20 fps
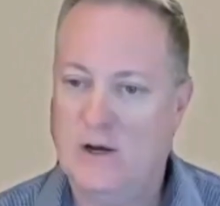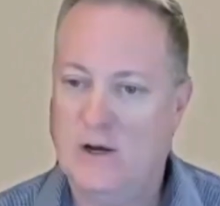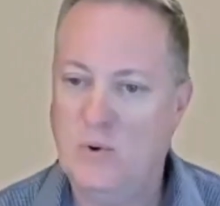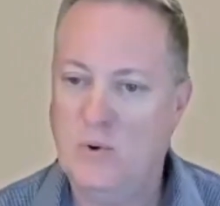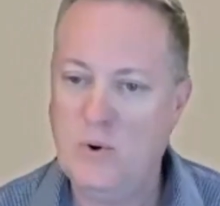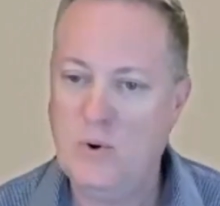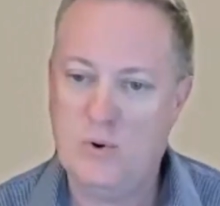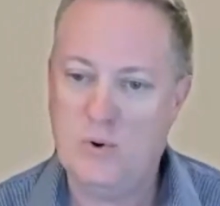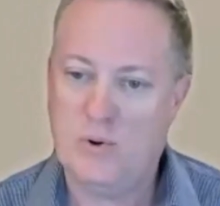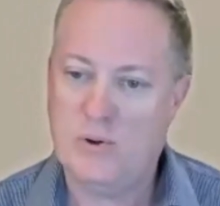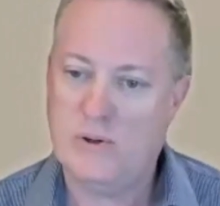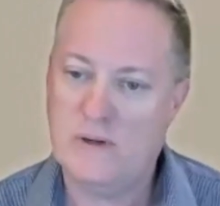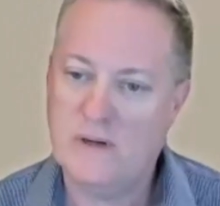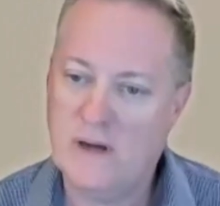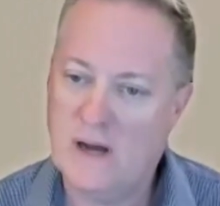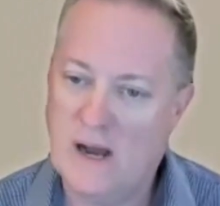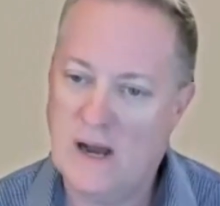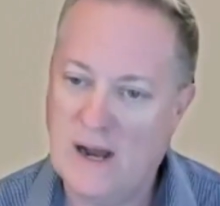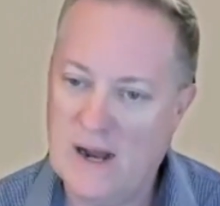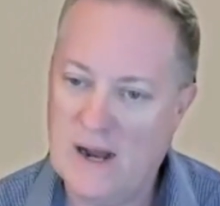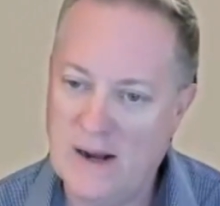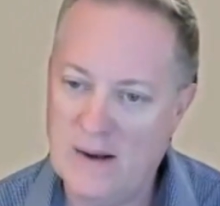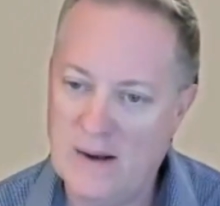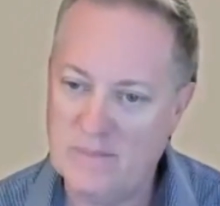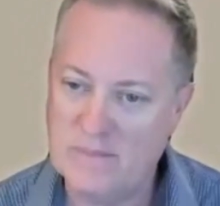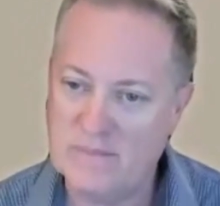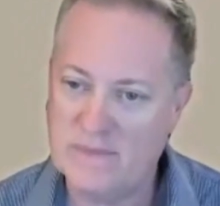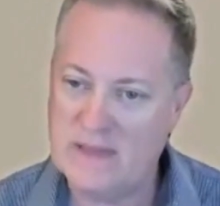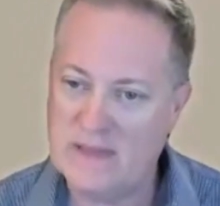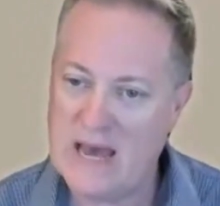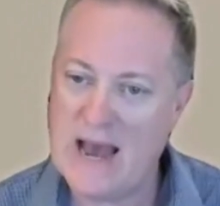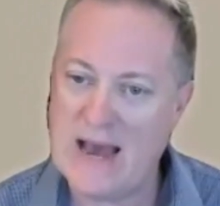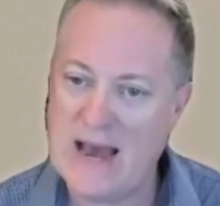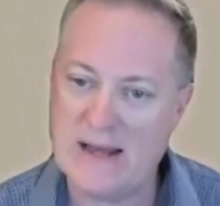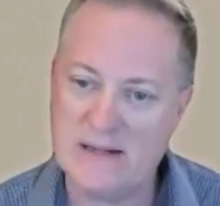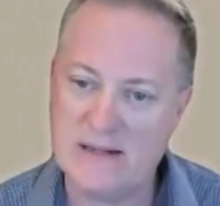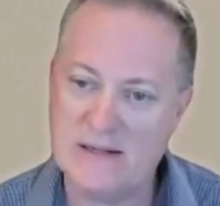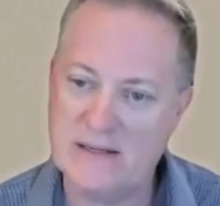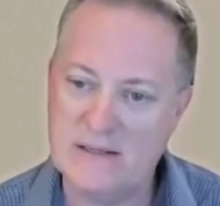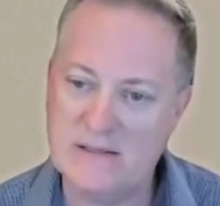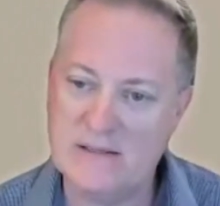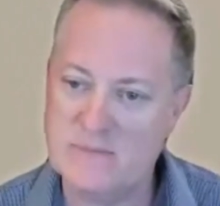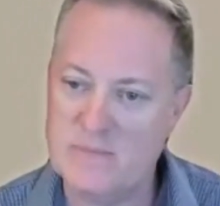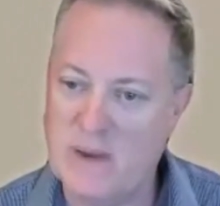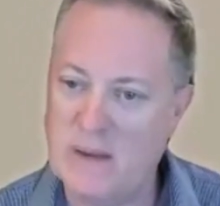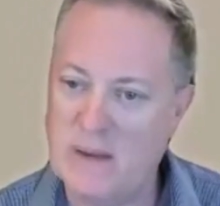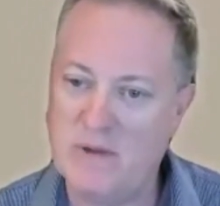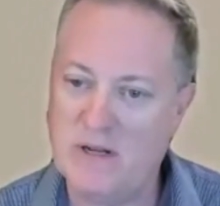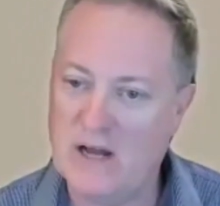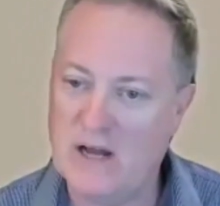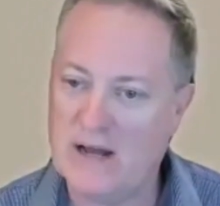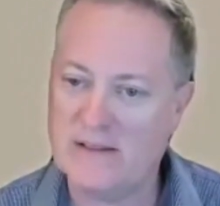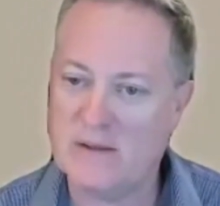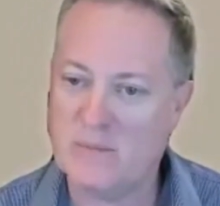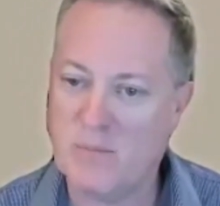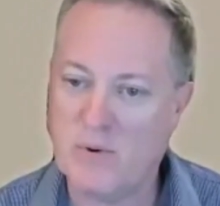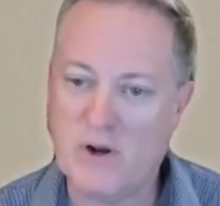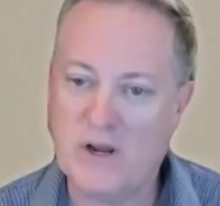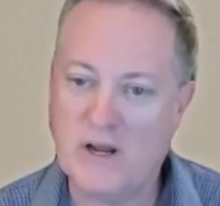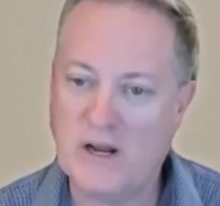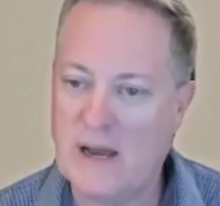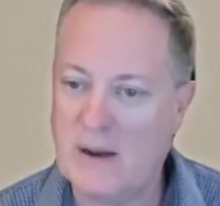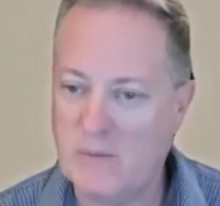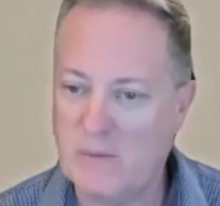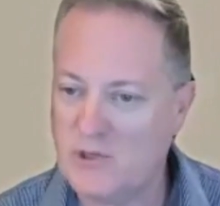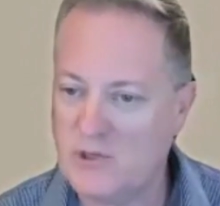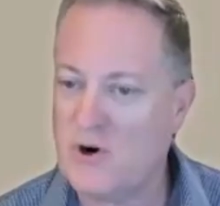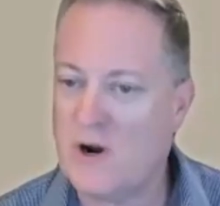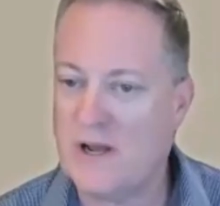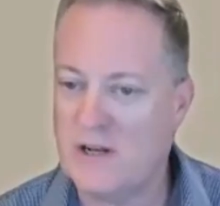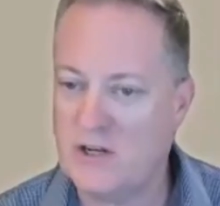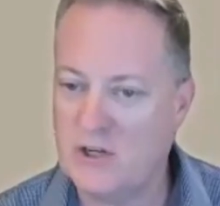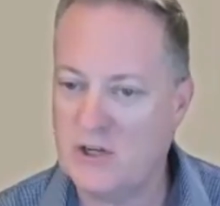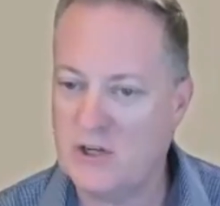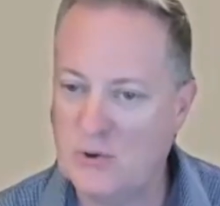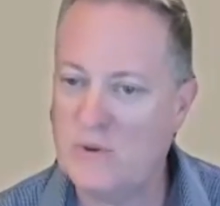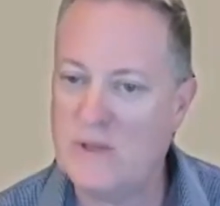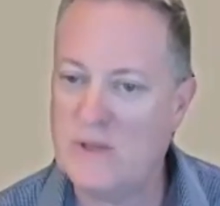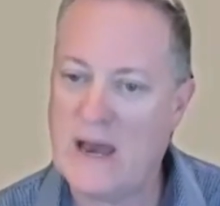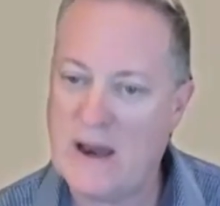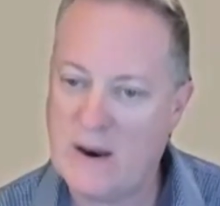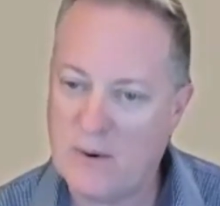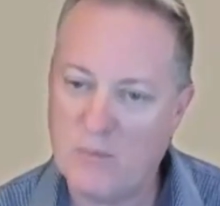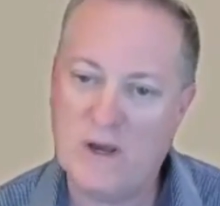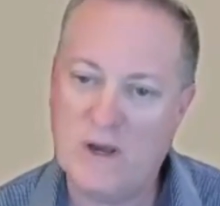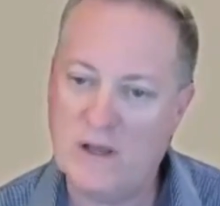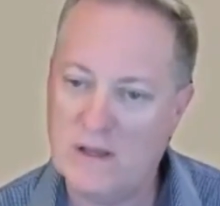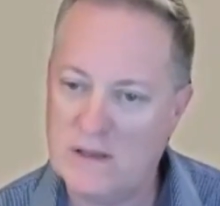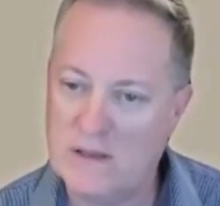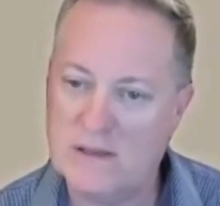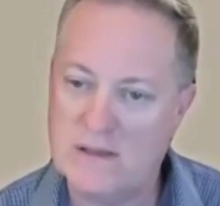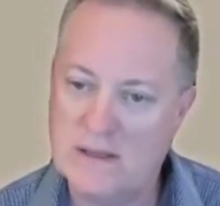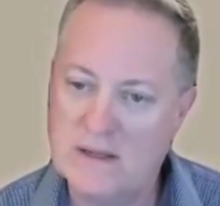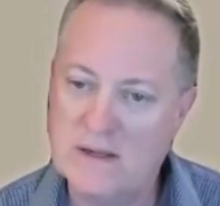whew, that is maybe not the breed I would try and do that with.